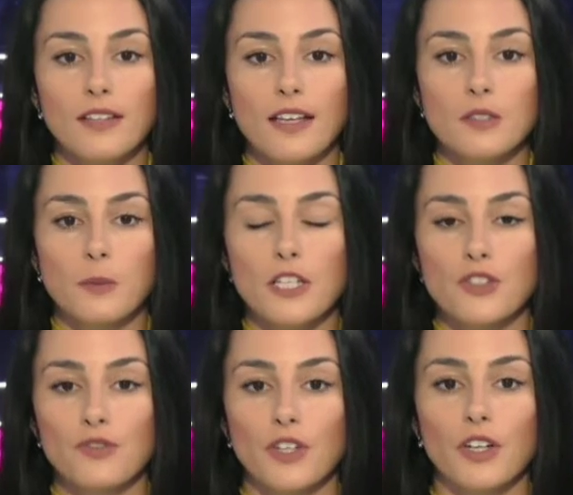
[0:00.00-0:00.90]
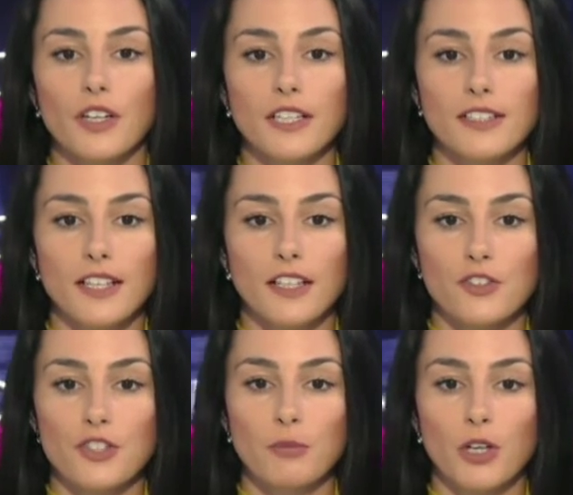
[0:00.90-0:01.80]
you one last question regarding the
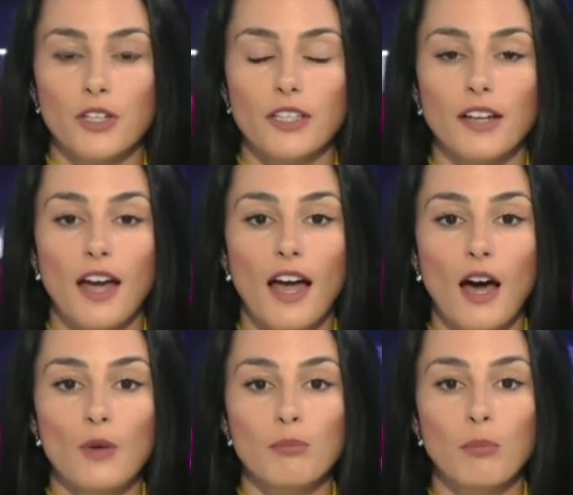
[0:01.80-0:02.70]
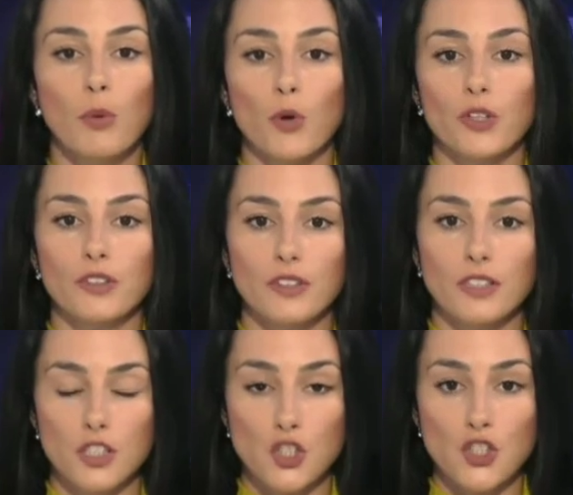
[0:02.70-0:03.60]
energy market. How
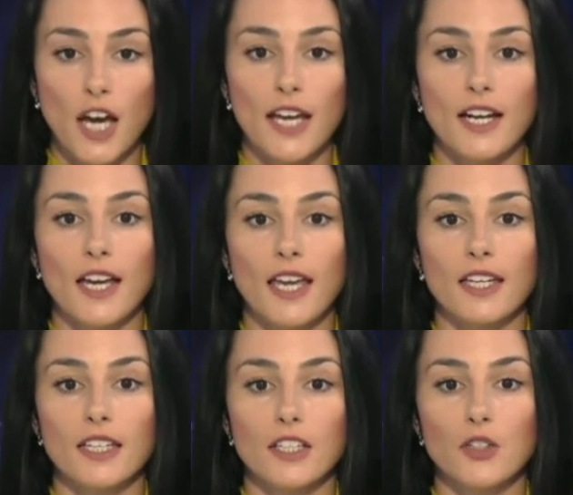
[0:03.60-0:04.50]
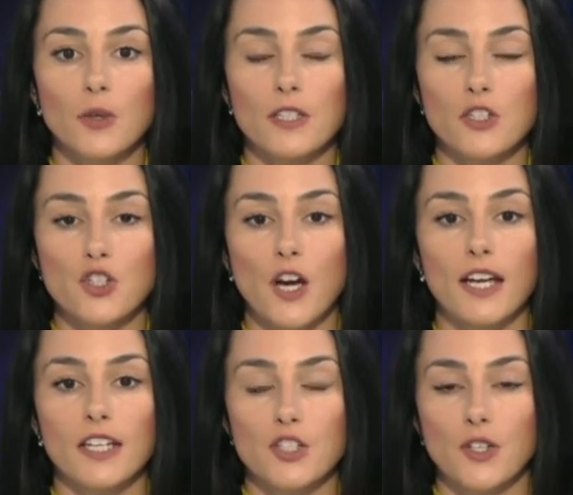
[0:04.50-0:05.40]
important is China and the
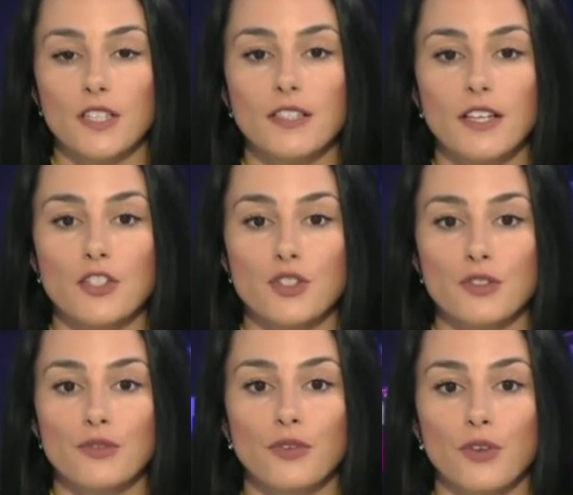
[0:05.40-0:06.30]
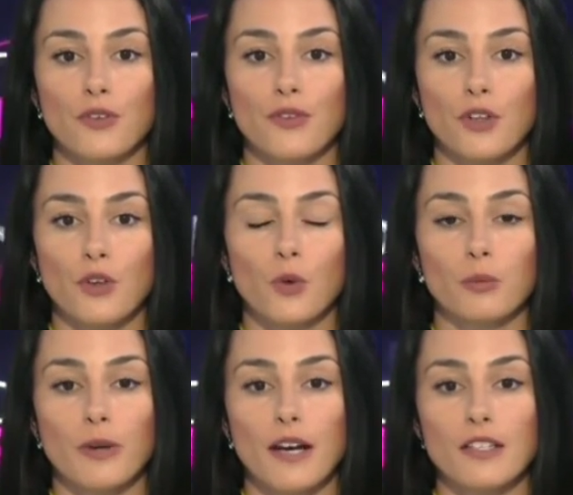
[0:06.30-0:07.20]
U.S.-China trade tensions for the
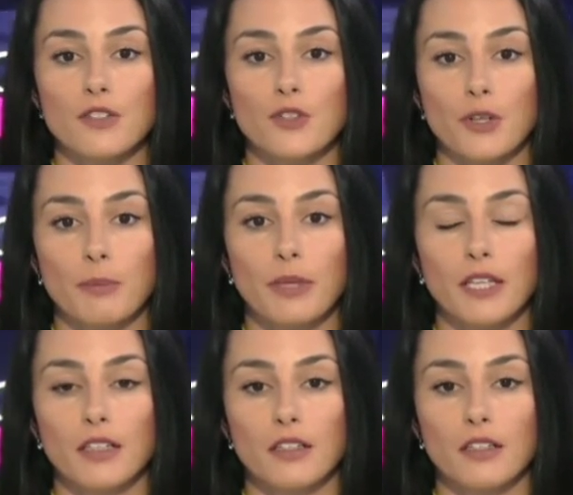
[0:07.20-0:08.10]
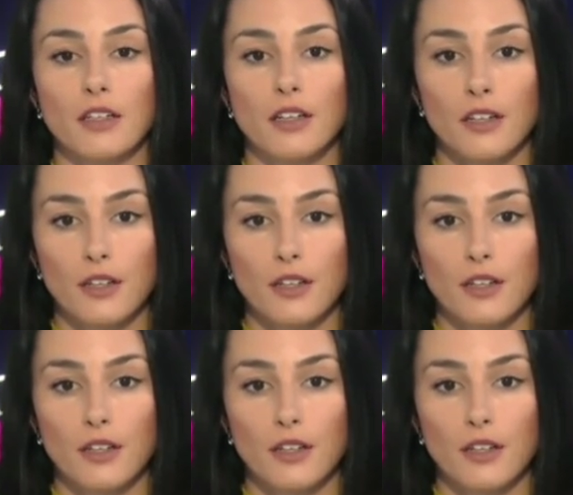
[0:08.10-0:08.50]
oil price, in your opinion?